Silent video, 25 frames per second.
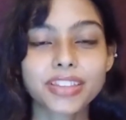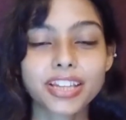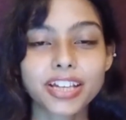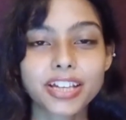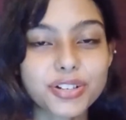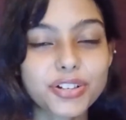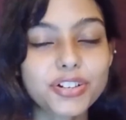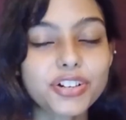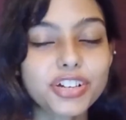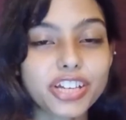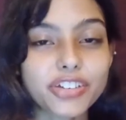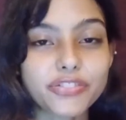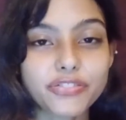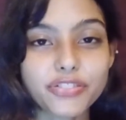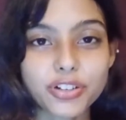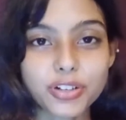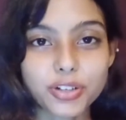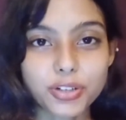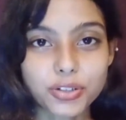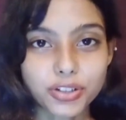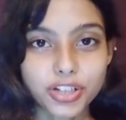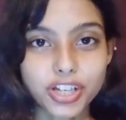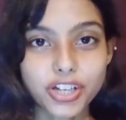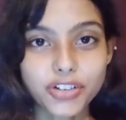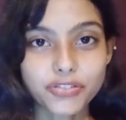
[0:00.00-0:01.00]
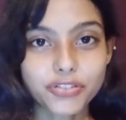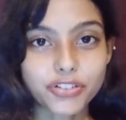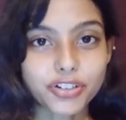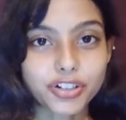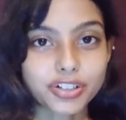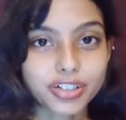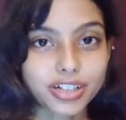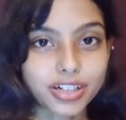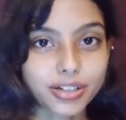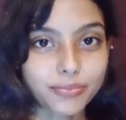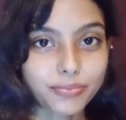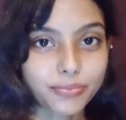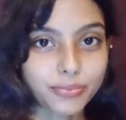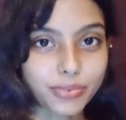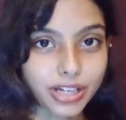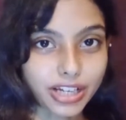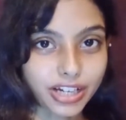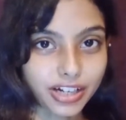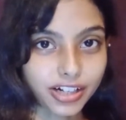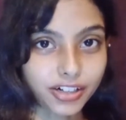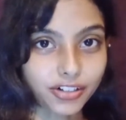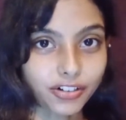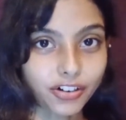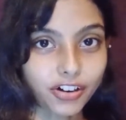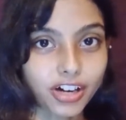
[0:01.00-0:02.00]
So if you're looking for a
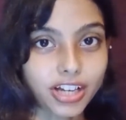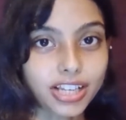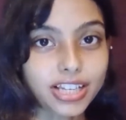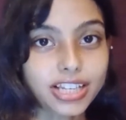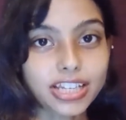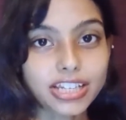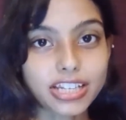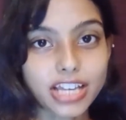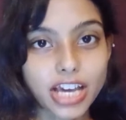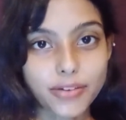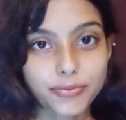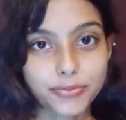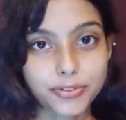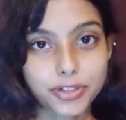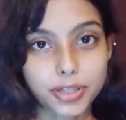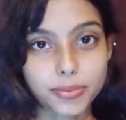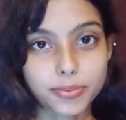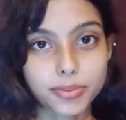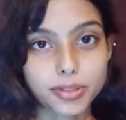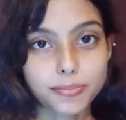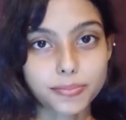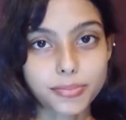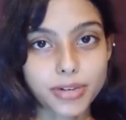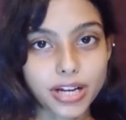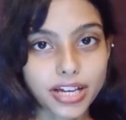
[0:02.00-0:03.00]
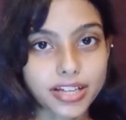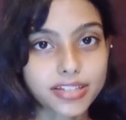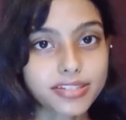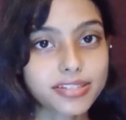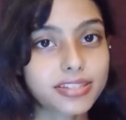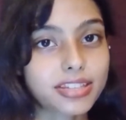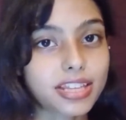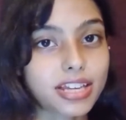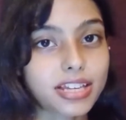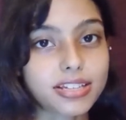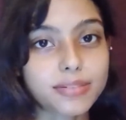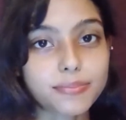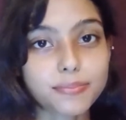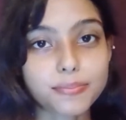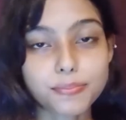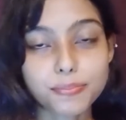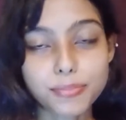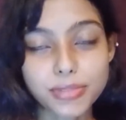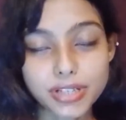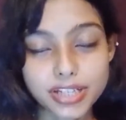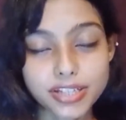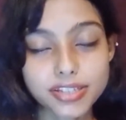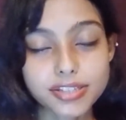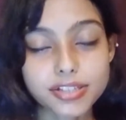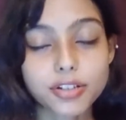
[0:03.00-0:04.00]
hair oil in affordable price, then
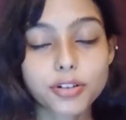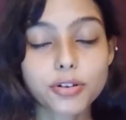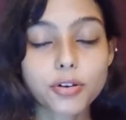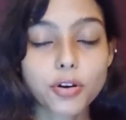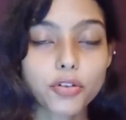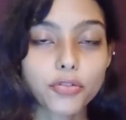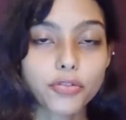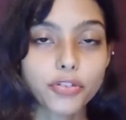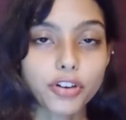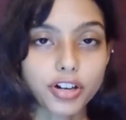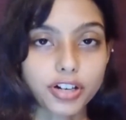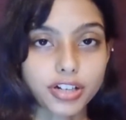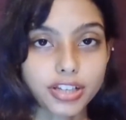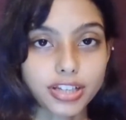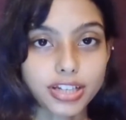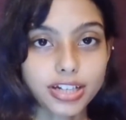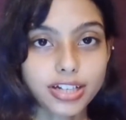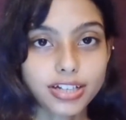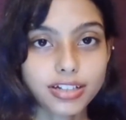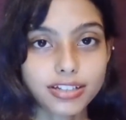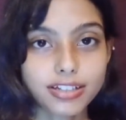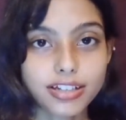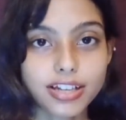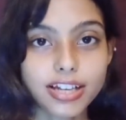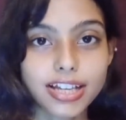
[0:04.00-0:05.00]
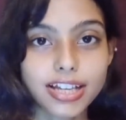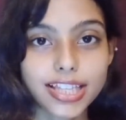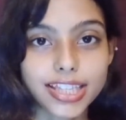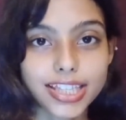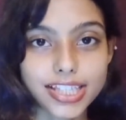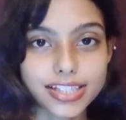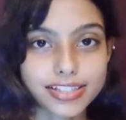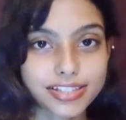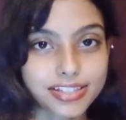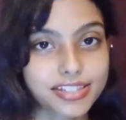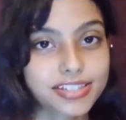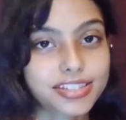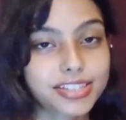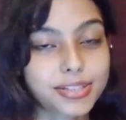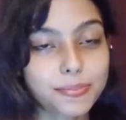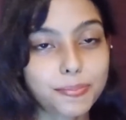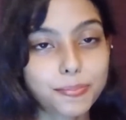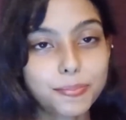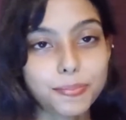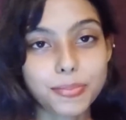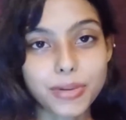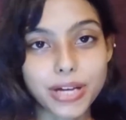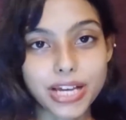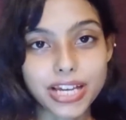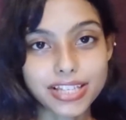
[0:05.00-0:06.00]
please go for it. This is the
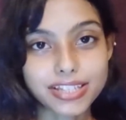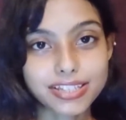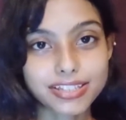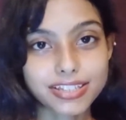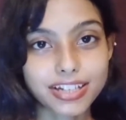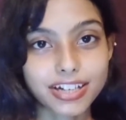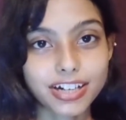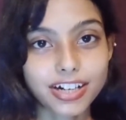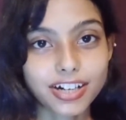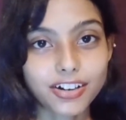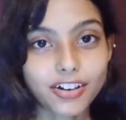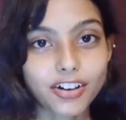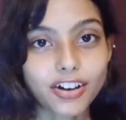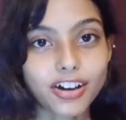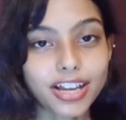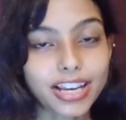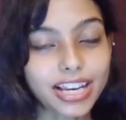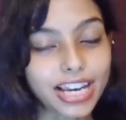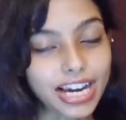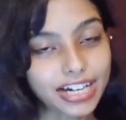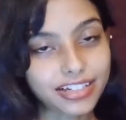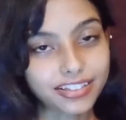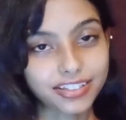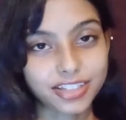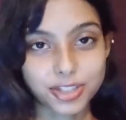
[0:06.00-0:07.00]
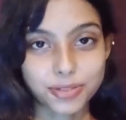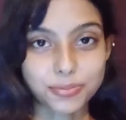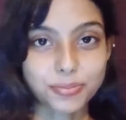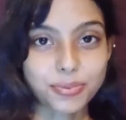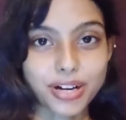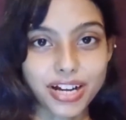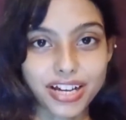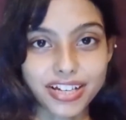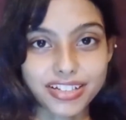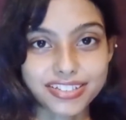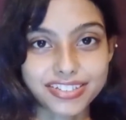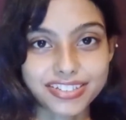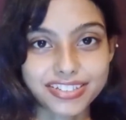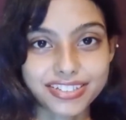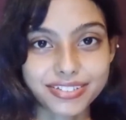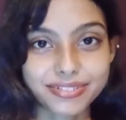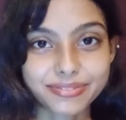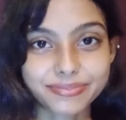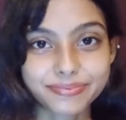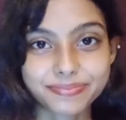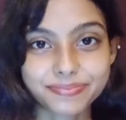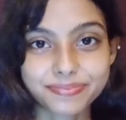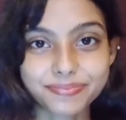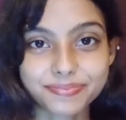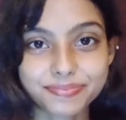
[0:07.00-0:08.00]
best hair oil at this price.
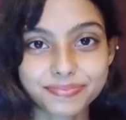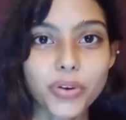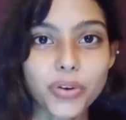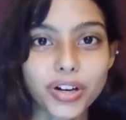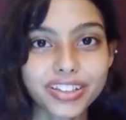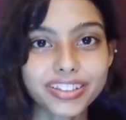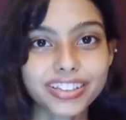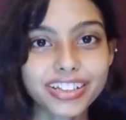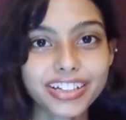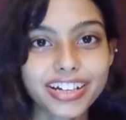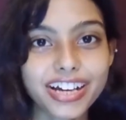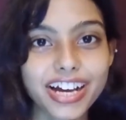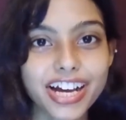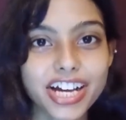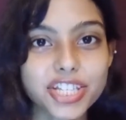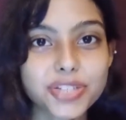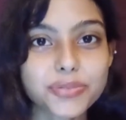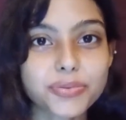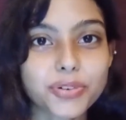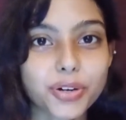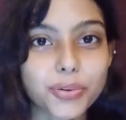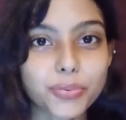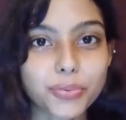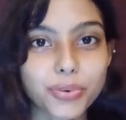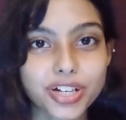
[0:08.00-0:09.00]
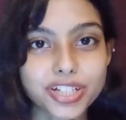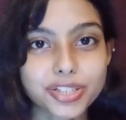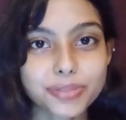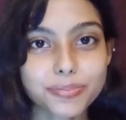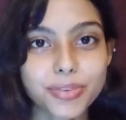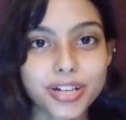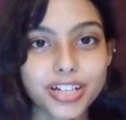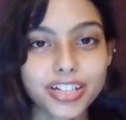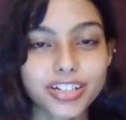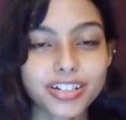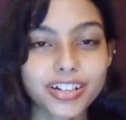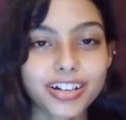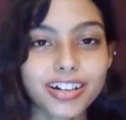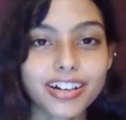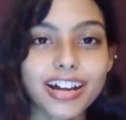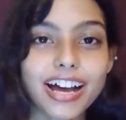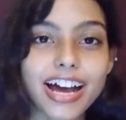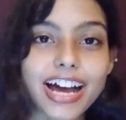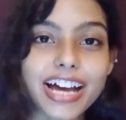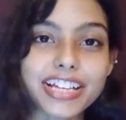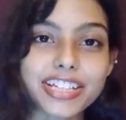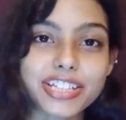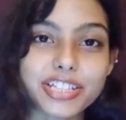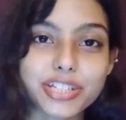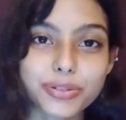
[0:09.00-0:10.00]
One thing guys, for wash my hair,
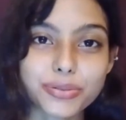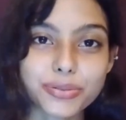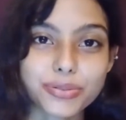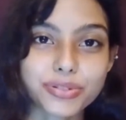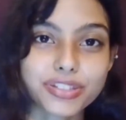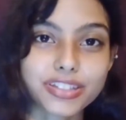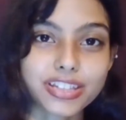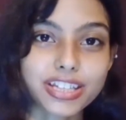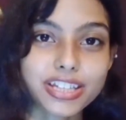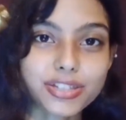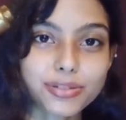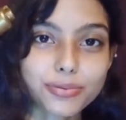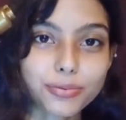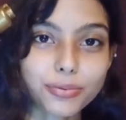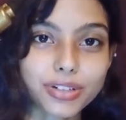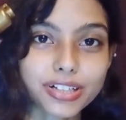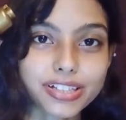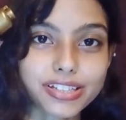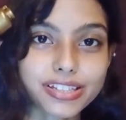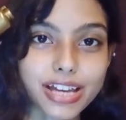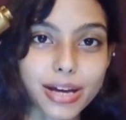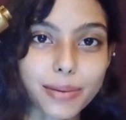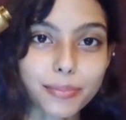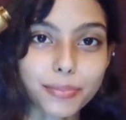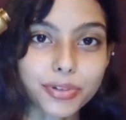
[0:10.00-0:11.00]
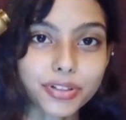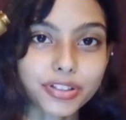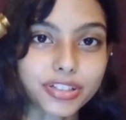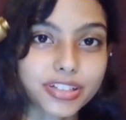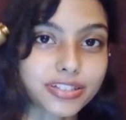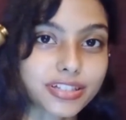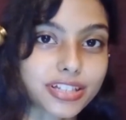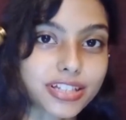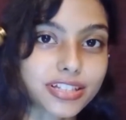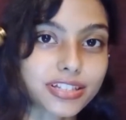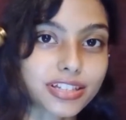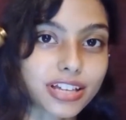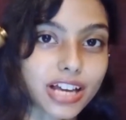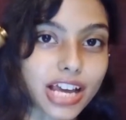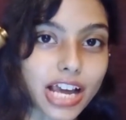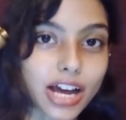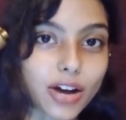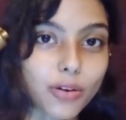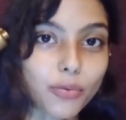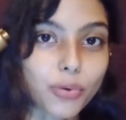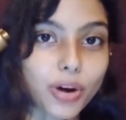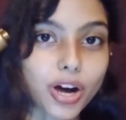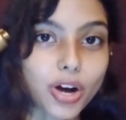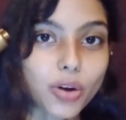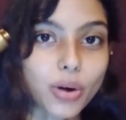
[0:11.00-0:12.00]
I use this one shampoo. This is
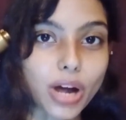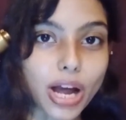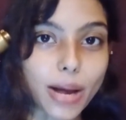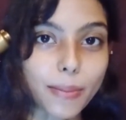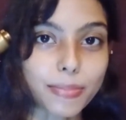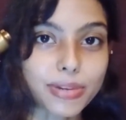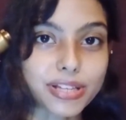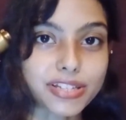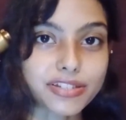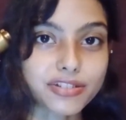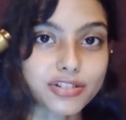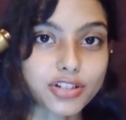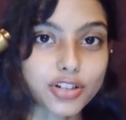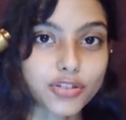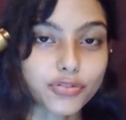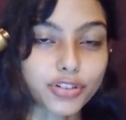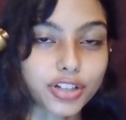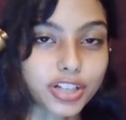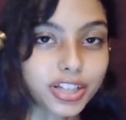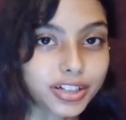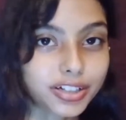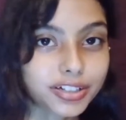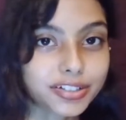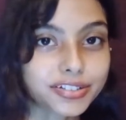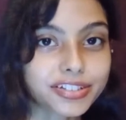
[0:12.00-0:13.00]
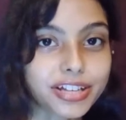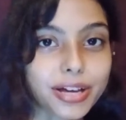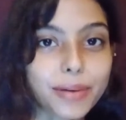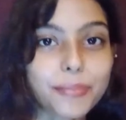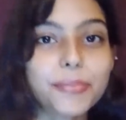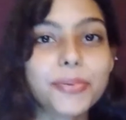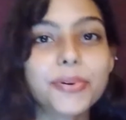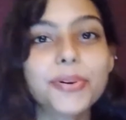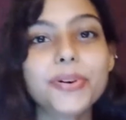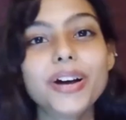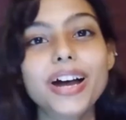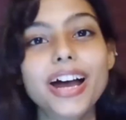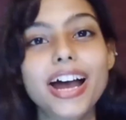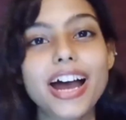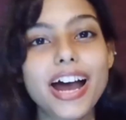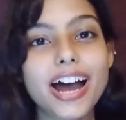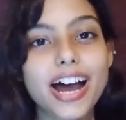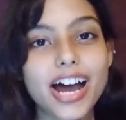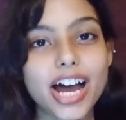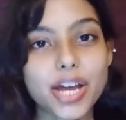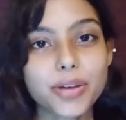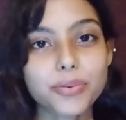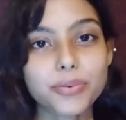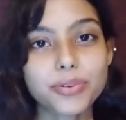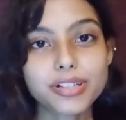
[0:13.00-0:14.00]
Wow Apple Cider Vinegar Shampoo.
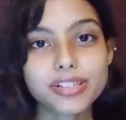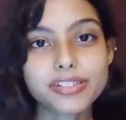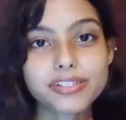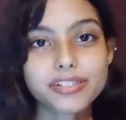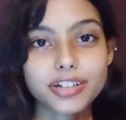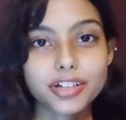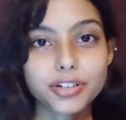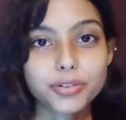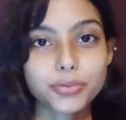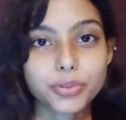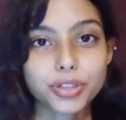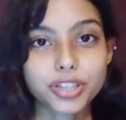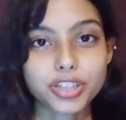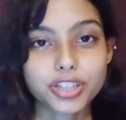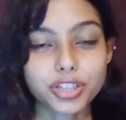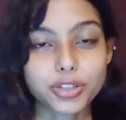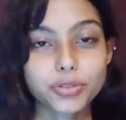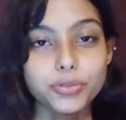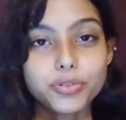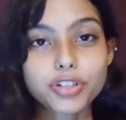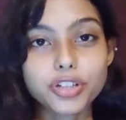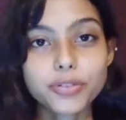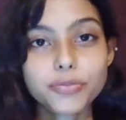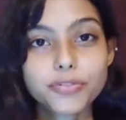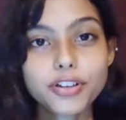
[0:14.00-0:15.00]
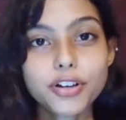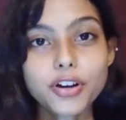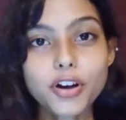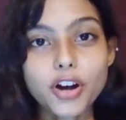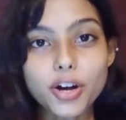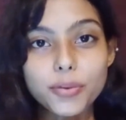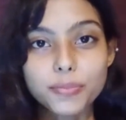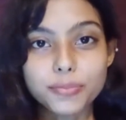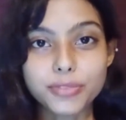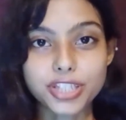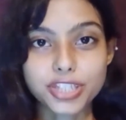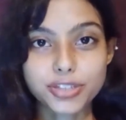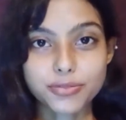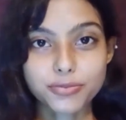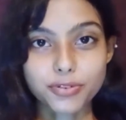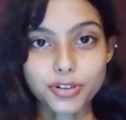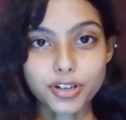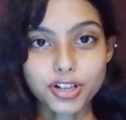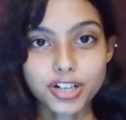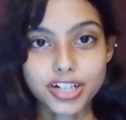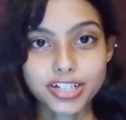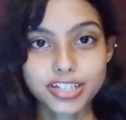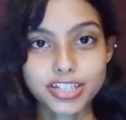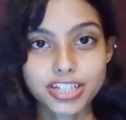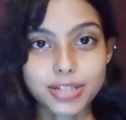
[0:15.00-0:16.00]
I will share with you review of this
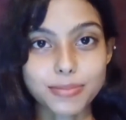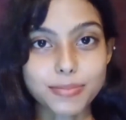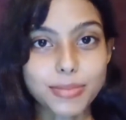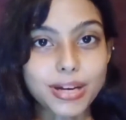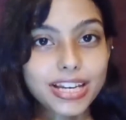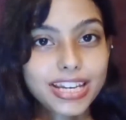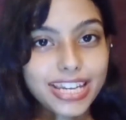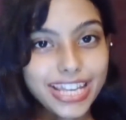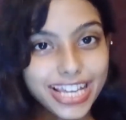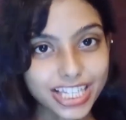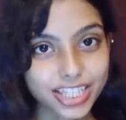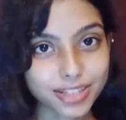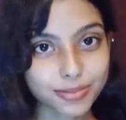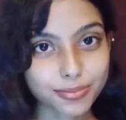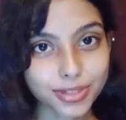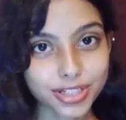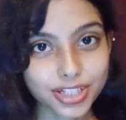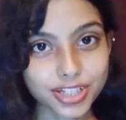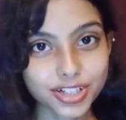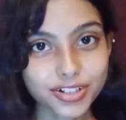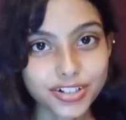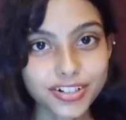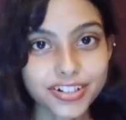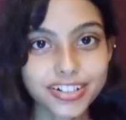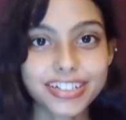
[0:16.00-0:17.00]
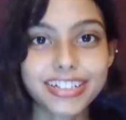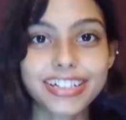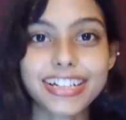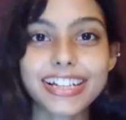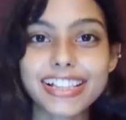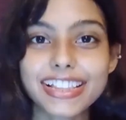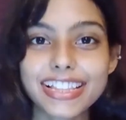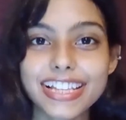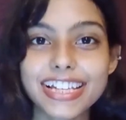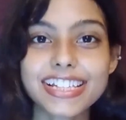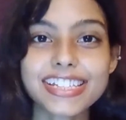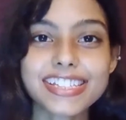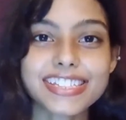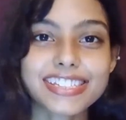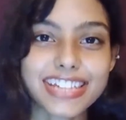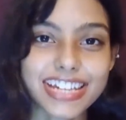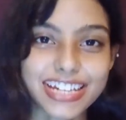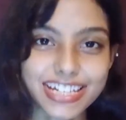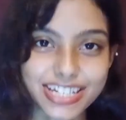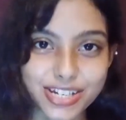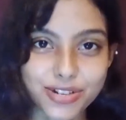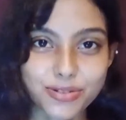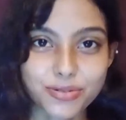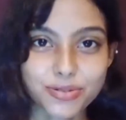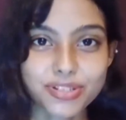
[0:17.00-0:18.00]
product in my next video. Till then,
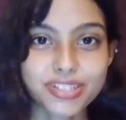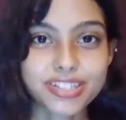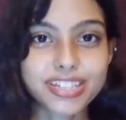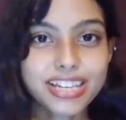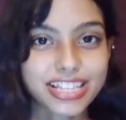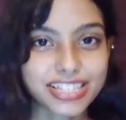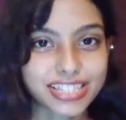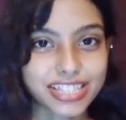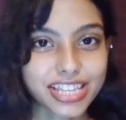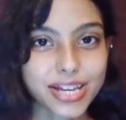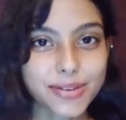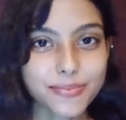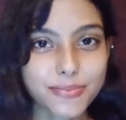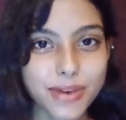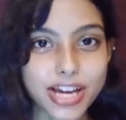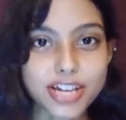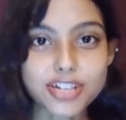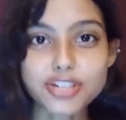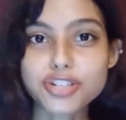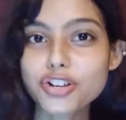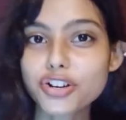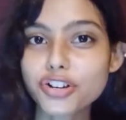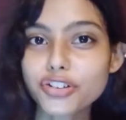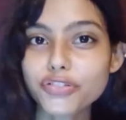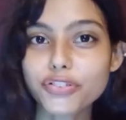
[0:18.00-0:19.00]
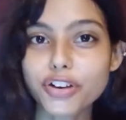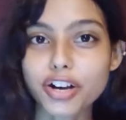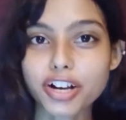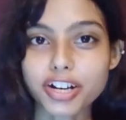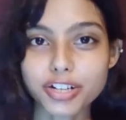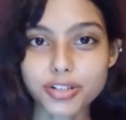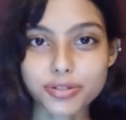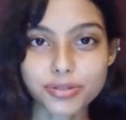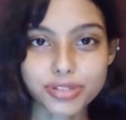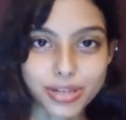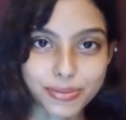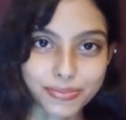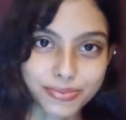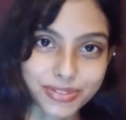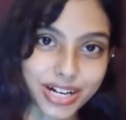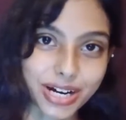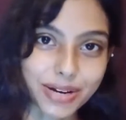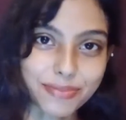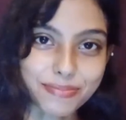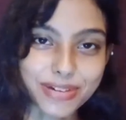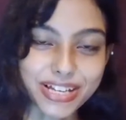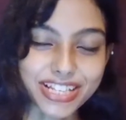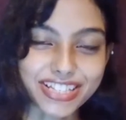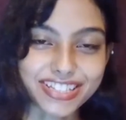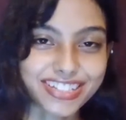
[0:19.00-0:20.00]
stay tuned, stay safe and don't forget to
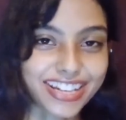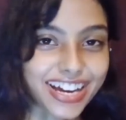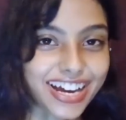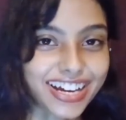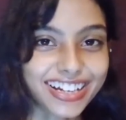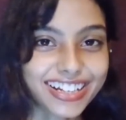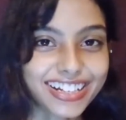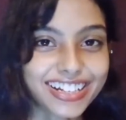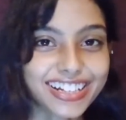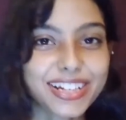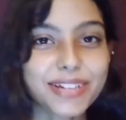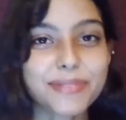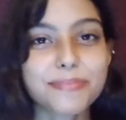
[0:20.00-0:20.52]
subscribe my channel.